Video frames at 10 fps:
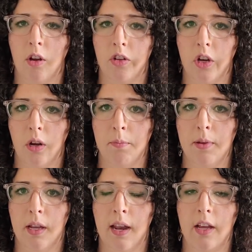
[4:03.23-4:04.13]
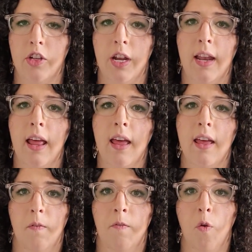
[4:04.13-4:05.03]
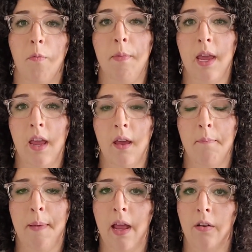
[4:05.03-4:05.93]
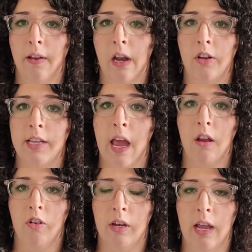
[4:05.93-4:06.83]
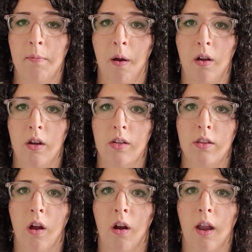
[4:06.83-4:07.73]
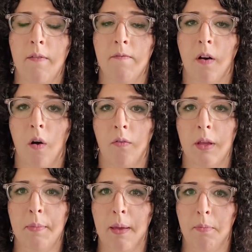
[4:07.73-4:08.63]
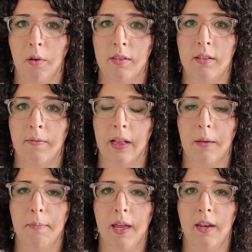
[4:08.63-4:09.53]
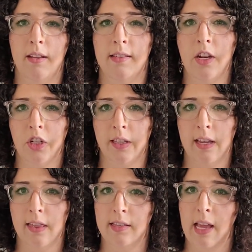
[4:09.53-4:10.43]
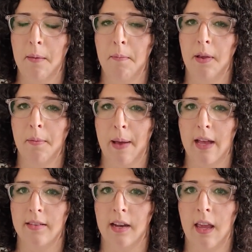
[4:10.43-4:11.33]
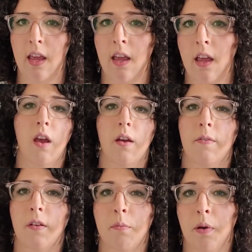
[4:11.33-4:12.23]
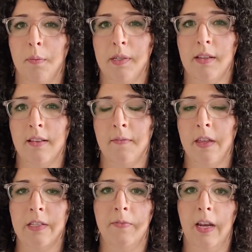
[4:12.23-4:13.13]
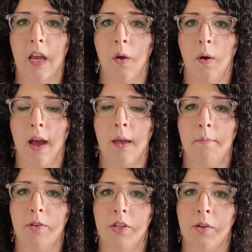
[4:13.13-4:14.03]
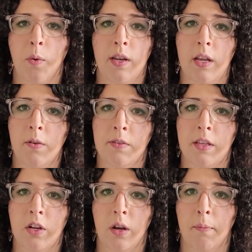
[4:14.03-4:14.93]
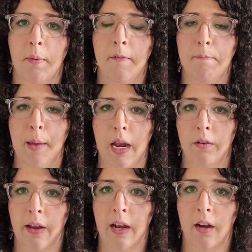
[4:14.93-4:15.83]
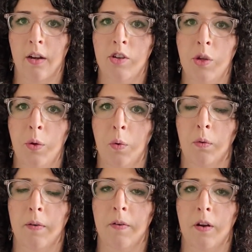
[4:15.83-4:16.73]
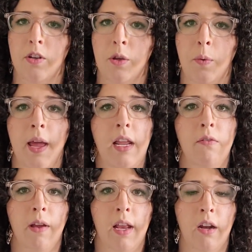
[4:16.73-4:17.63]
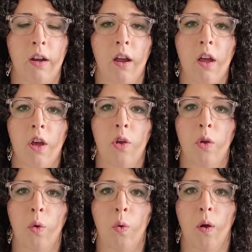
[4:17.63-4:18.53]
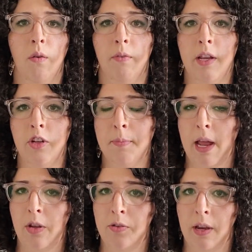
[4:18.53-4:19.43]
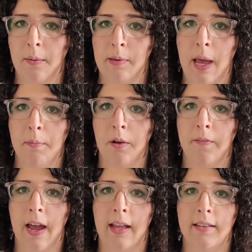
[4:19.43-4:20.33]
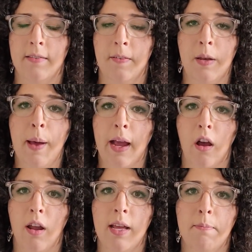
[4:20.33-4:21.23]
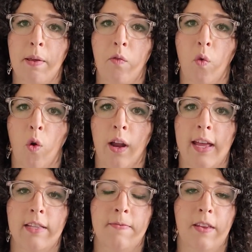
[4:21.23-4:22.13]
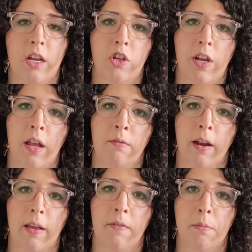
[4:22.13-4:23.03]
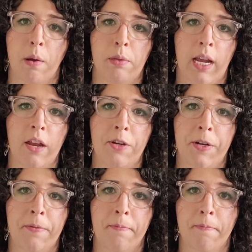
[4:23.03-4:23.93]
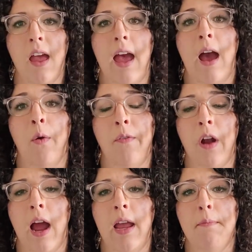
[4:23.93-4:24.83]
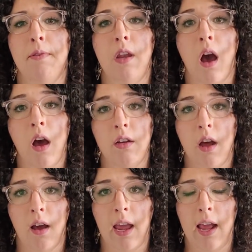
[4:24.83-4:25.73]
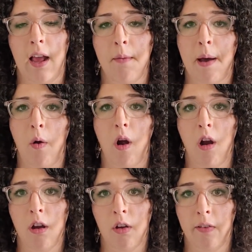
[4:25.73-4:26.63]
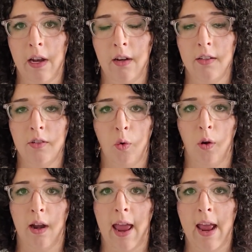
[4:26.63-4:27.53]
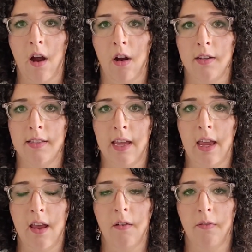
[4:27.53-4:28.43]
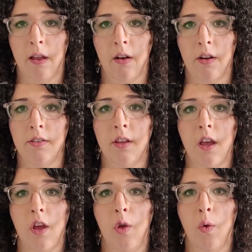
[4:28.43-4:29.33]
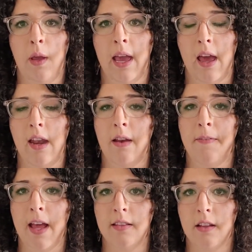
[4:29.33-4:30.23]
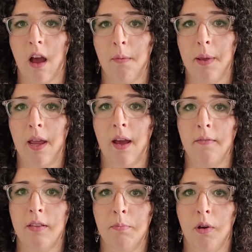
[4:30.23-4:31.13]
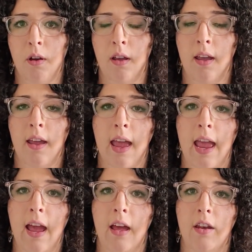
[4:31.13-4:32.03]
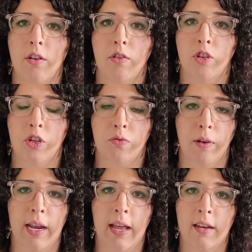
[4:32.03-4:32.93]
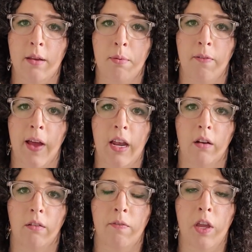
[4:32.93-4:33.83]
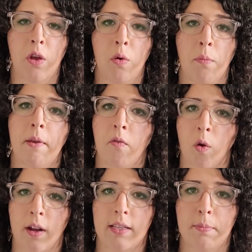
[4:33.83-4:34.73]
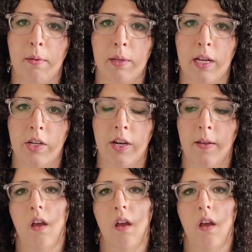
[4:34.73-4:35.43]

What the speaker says: term connection. For me, beta readers and critique partners are involved in my book's development, essentially in the same capacity. For the purposes of this video, I'm just going to use the term beta reader to refer to any reader who reads your manuscript and provides feedback on it before it's finished and ready for publication. However, I am not talking about ARC readers or ARC readers who get an advanced copy of the book and just read it to provide a review before it's published.